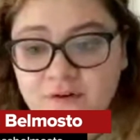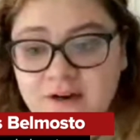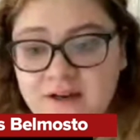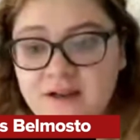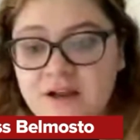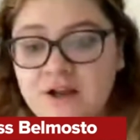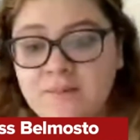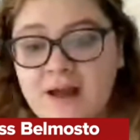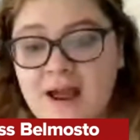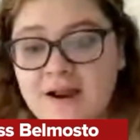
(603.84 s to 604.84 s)
free
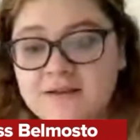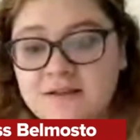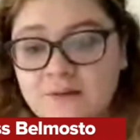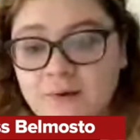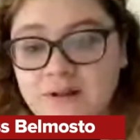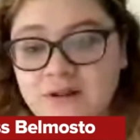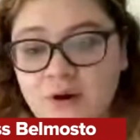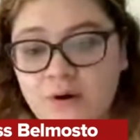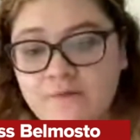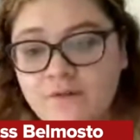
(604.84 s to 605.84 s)
packs with
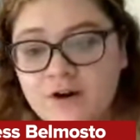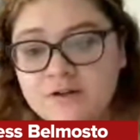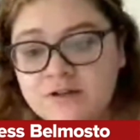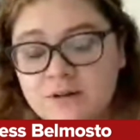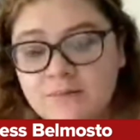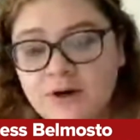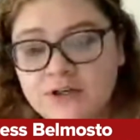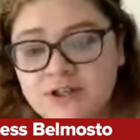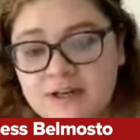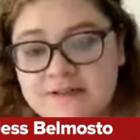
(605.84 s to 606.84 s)
your first
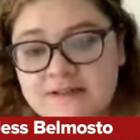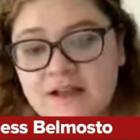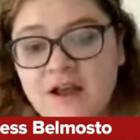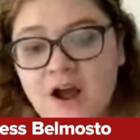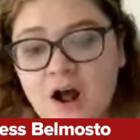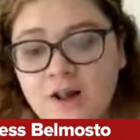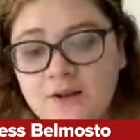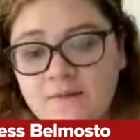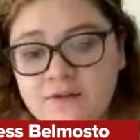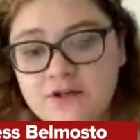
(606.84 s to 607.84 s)
purchase. All
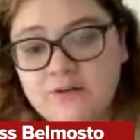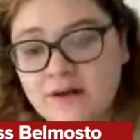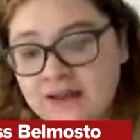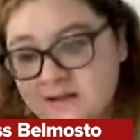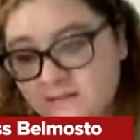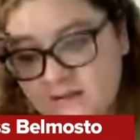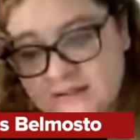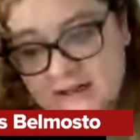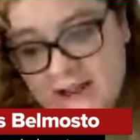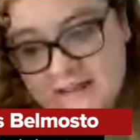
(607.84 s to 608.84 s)
you have to do is
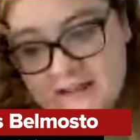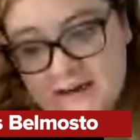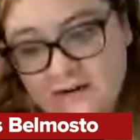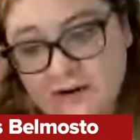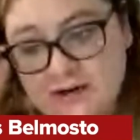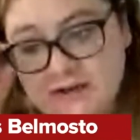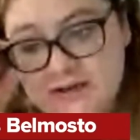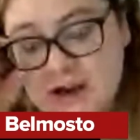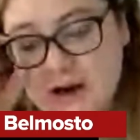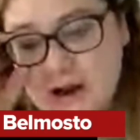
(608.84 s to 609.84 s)
visit
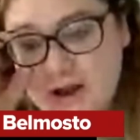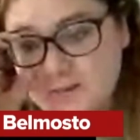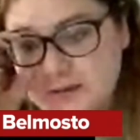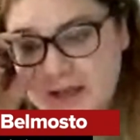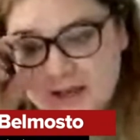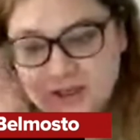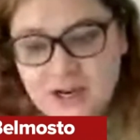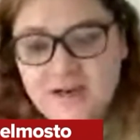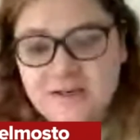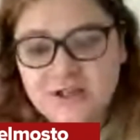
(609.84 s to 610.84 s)

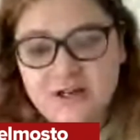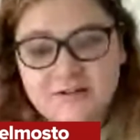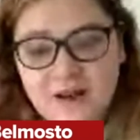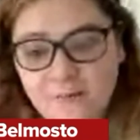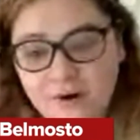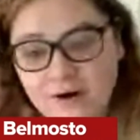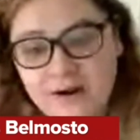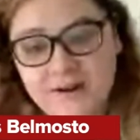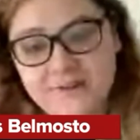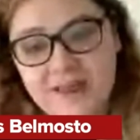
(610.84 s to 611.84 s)
athleticgreens.com/NHL
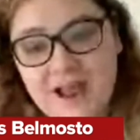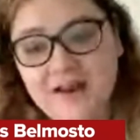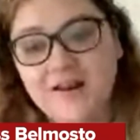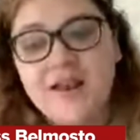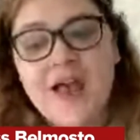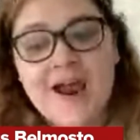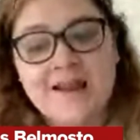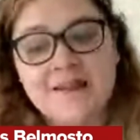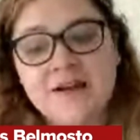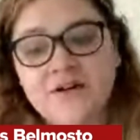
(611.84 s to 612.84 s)
network. Again,
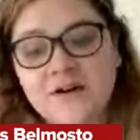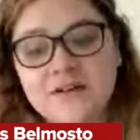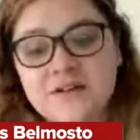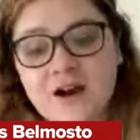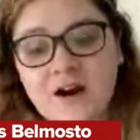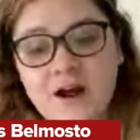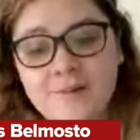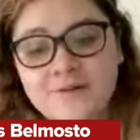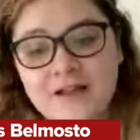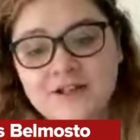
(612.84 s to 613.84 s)

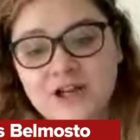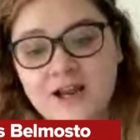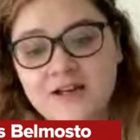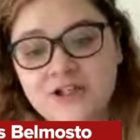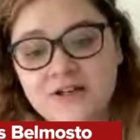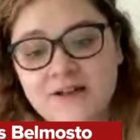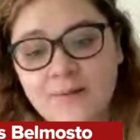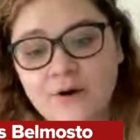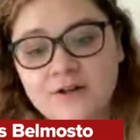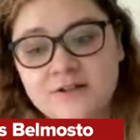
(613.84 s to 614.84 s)
athleticgreens.com/NHL
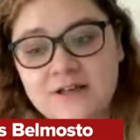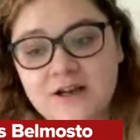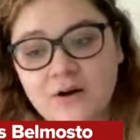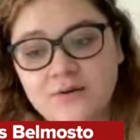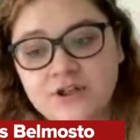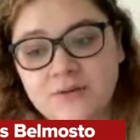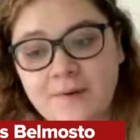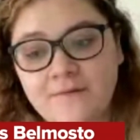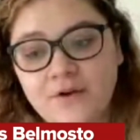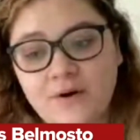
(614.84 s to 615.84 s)
network to take ownership
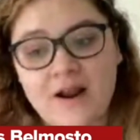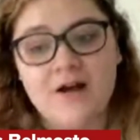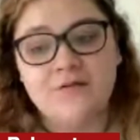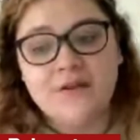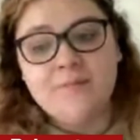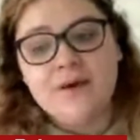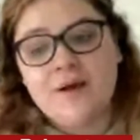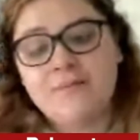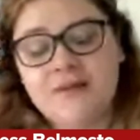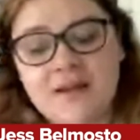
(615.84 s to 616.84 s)
of your health and pick
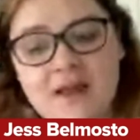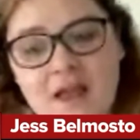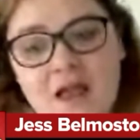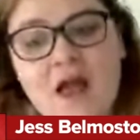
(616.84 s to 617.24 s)
up the